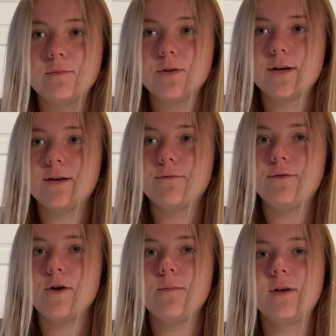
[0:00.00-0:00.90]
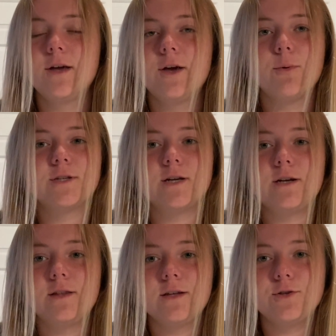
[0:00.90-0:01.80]
looking film. It wasn't
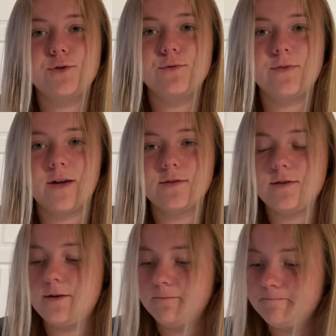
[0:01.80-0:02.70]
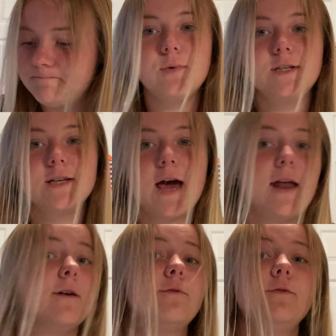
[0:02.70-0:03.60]
anything too fancy. We did add
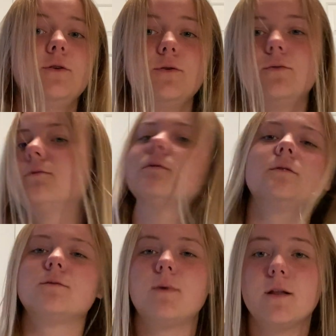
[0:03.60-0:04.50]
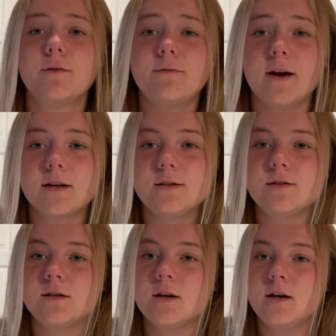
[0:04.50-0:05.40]
a few small effects
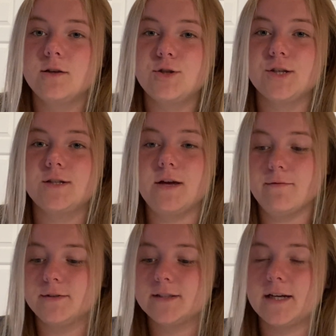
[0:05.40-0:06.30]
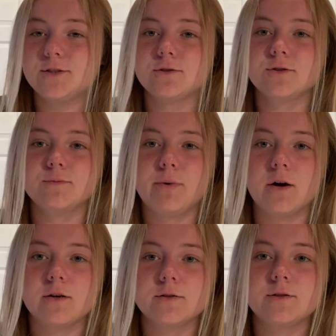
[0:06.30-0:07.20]
just to emphasize certain
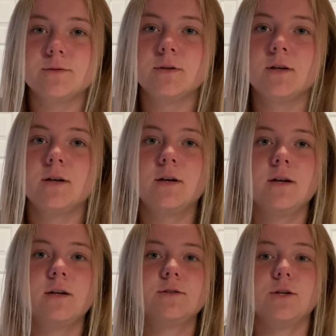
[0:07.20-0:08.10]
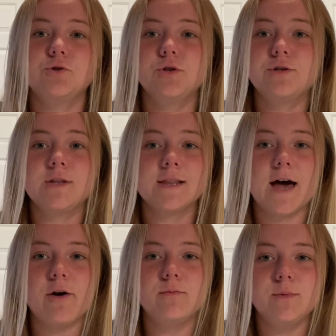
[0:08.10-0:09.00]
parts, such as the
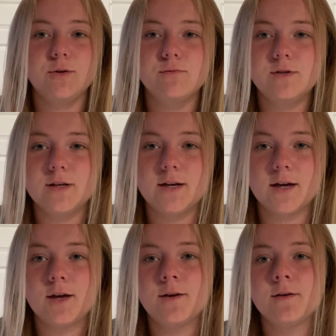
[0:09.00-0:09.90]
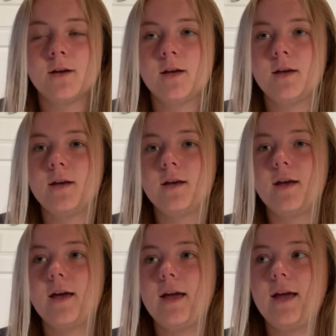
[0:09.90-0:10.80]
loud music
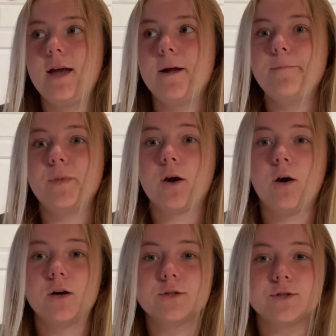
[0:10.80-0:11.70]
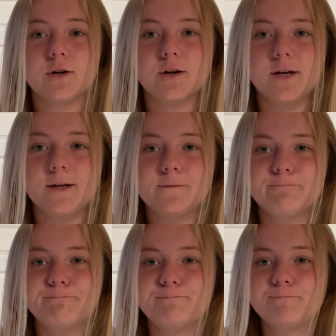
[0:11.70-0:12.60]
and the car starting
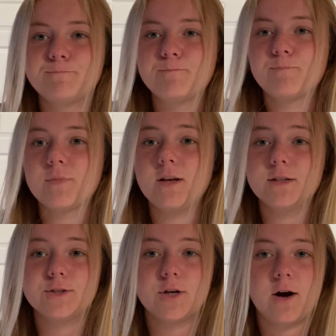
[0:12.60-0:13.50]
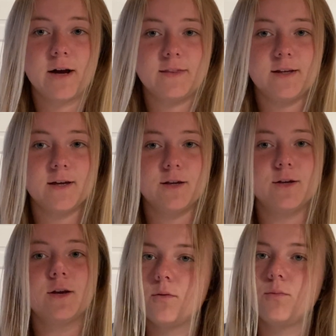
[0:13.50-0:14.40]
and the song at the end.
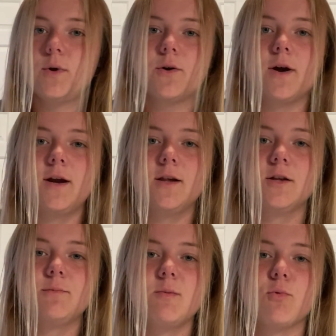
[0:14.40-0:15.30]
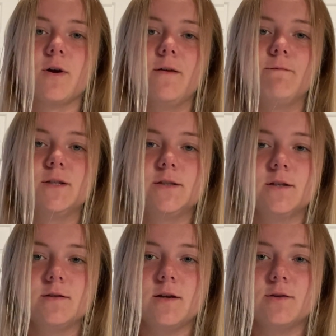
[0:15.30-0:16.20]
We created a little bit more
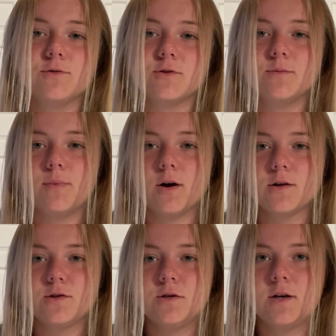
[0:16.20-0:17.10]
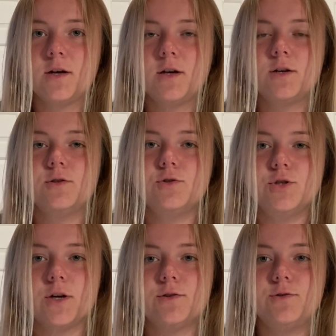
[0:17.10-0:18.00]
emphasis in certain parts
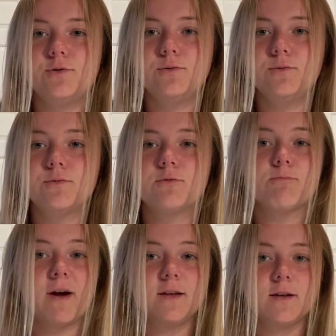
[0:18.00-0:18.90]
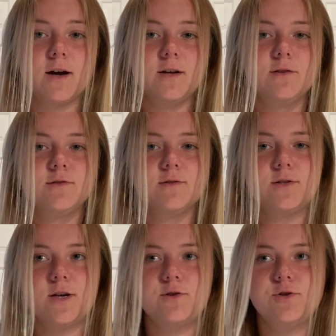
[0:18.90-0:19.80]
just to spike the audience's
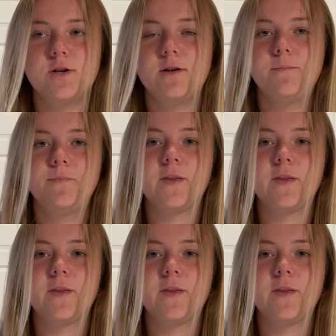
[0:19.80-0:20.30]
attention